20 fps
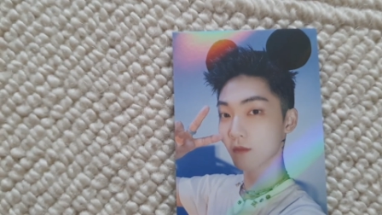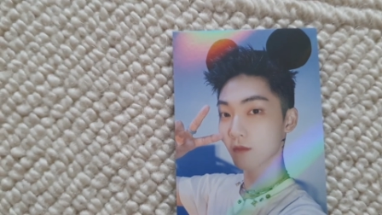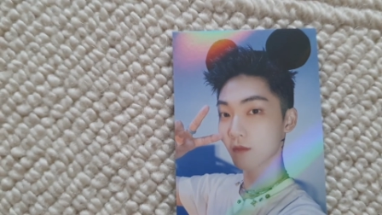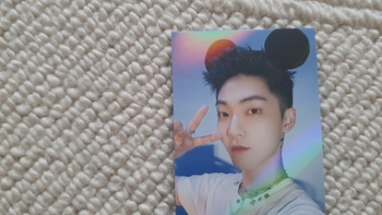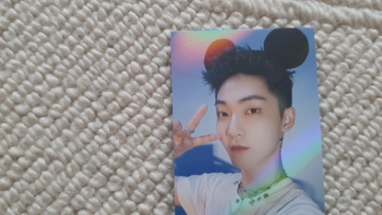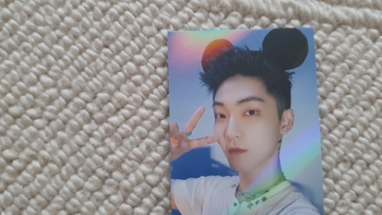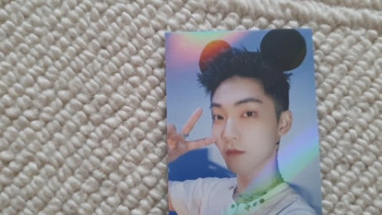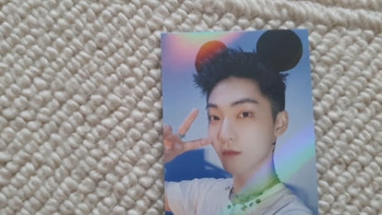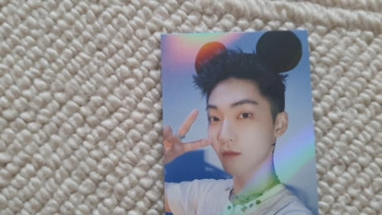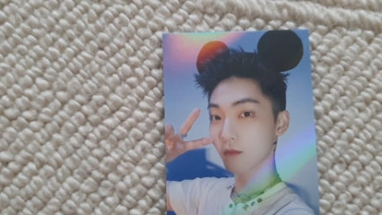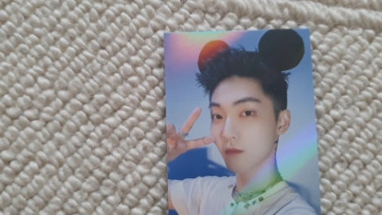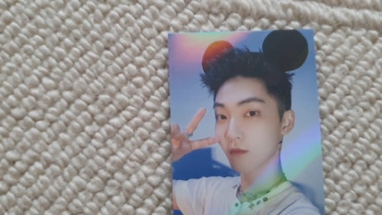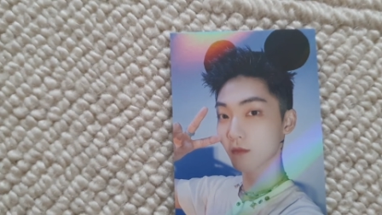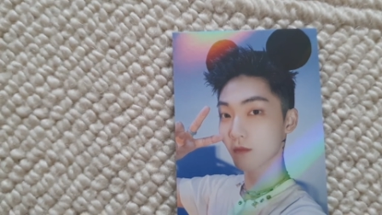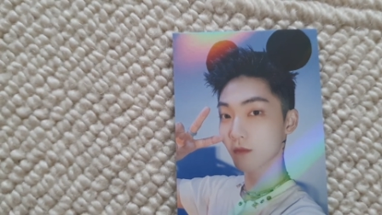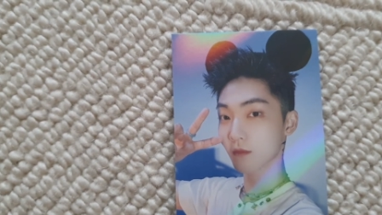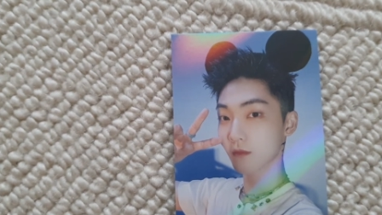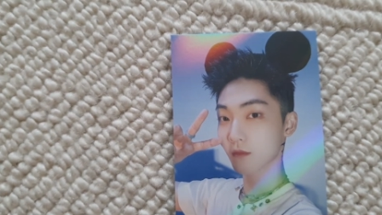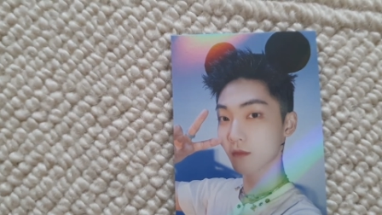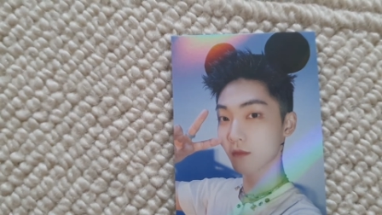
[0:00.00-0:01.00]

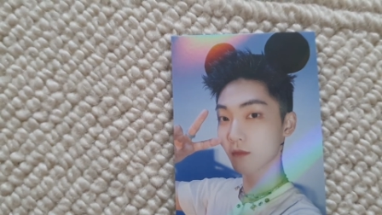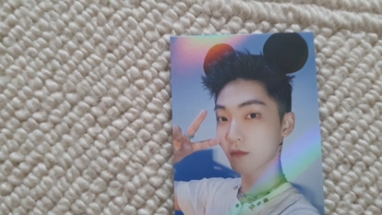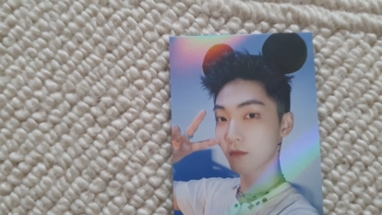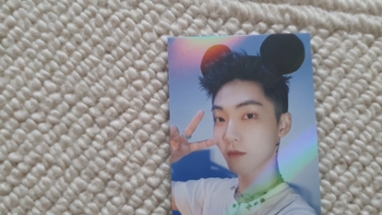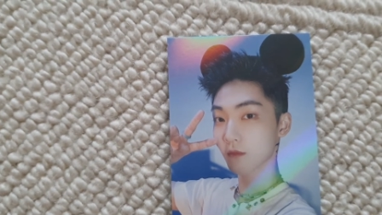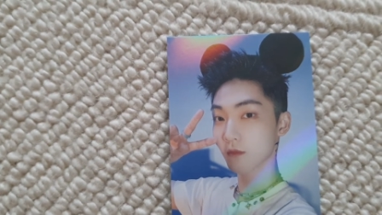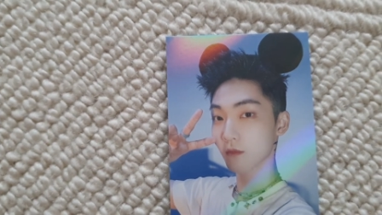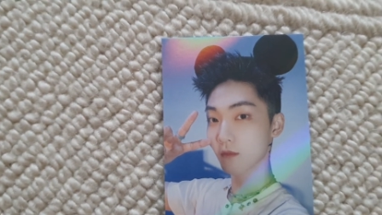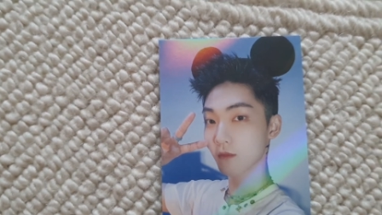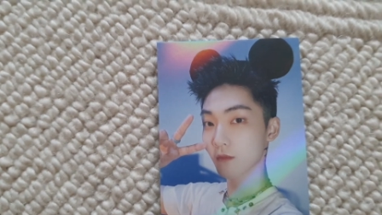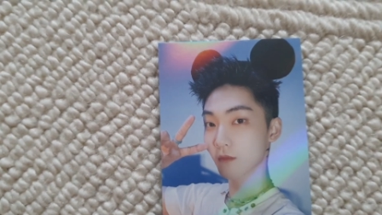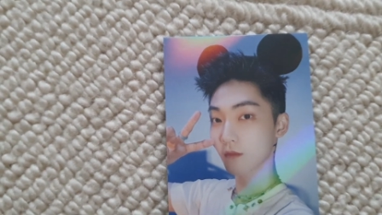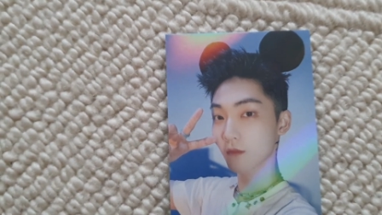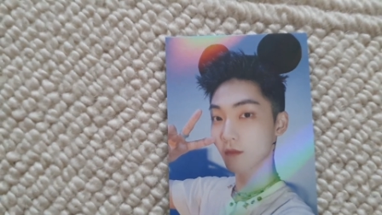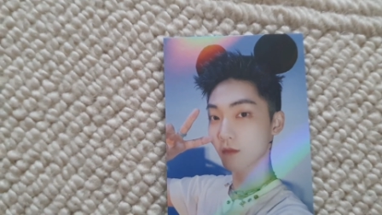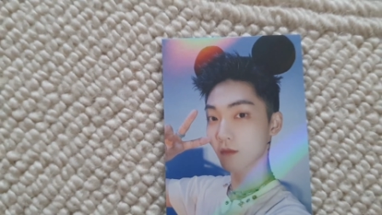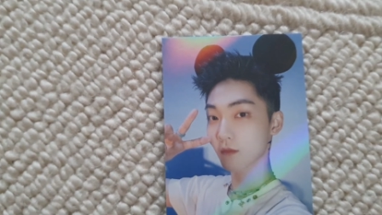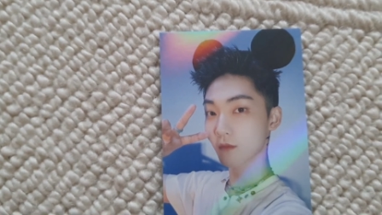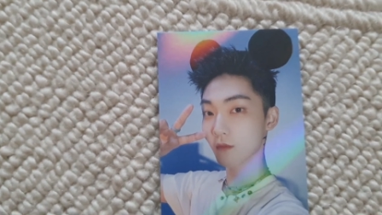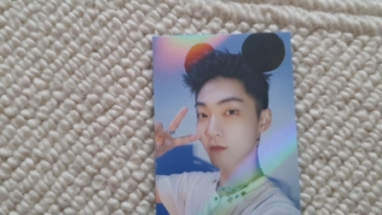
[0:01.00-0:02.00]
Look, he's
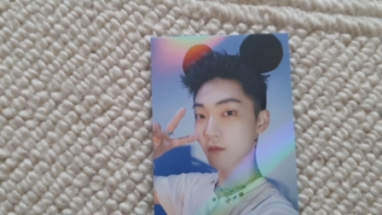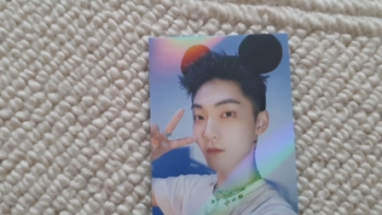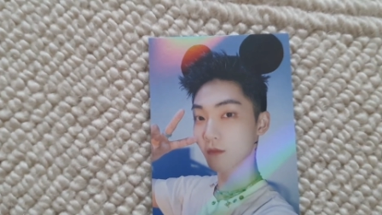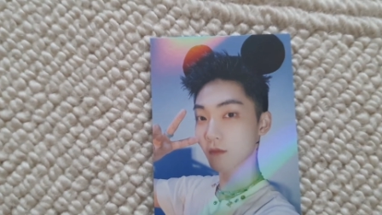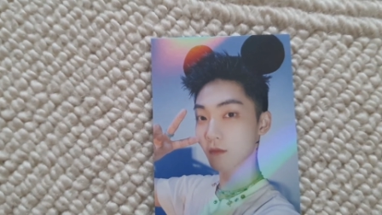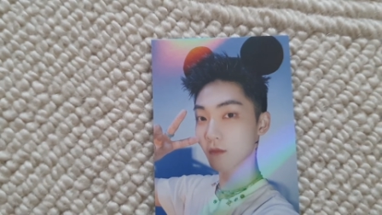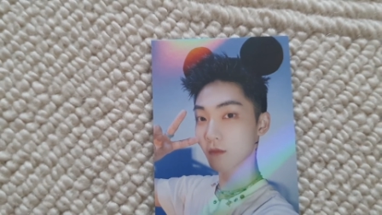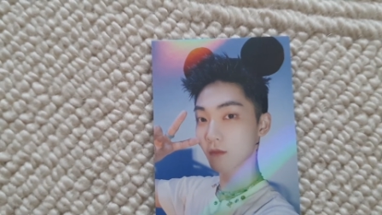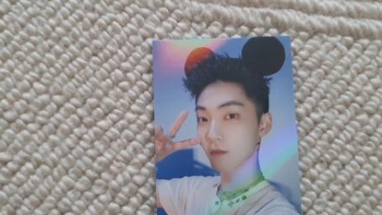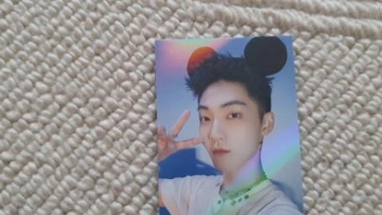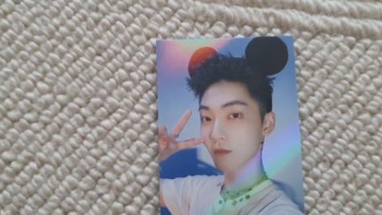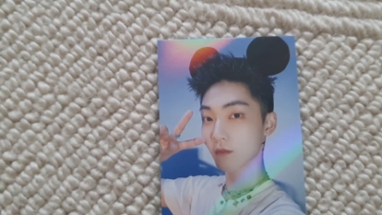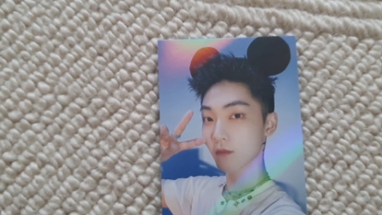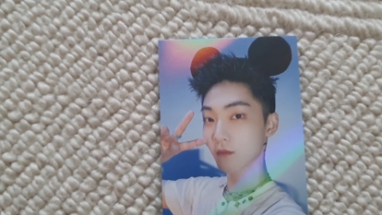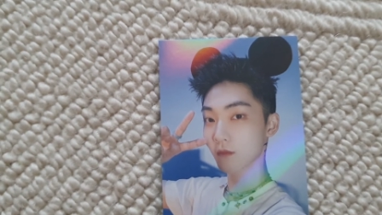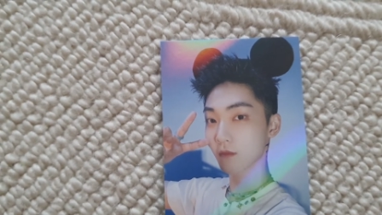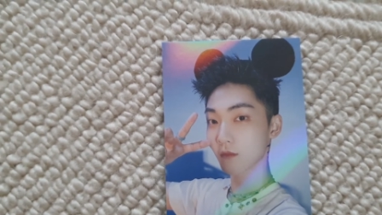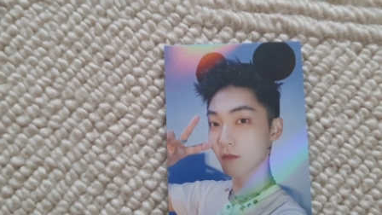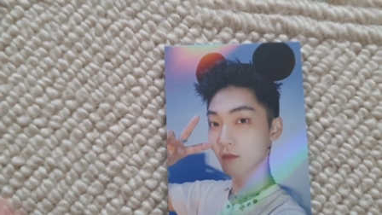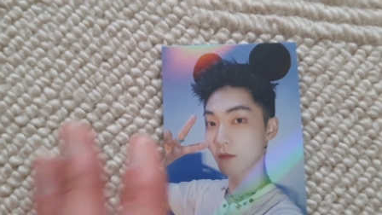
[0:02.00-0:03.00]
Mickey Mouse.
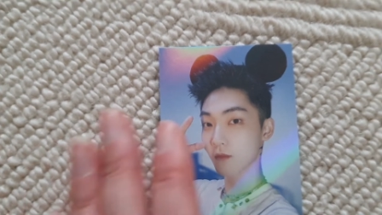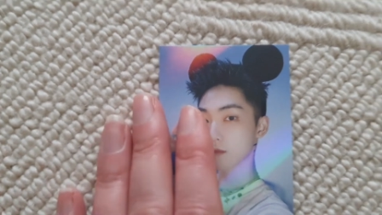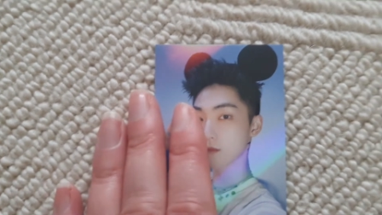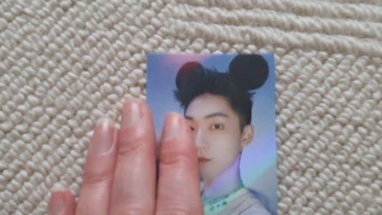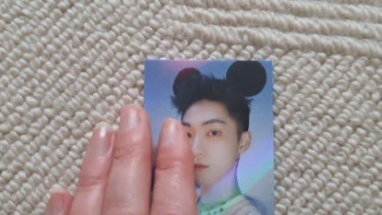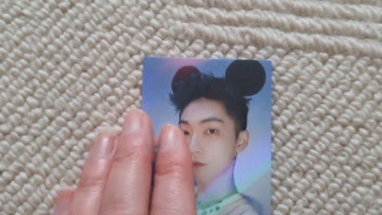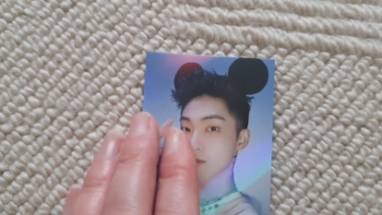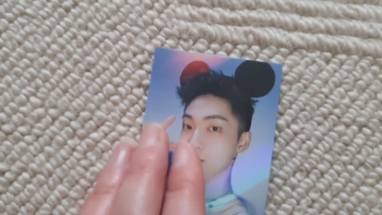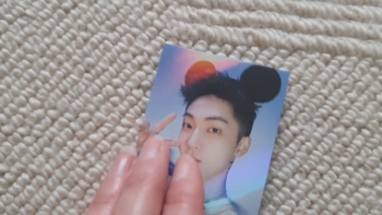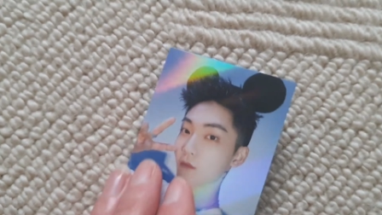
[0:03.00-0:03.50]
He's a hot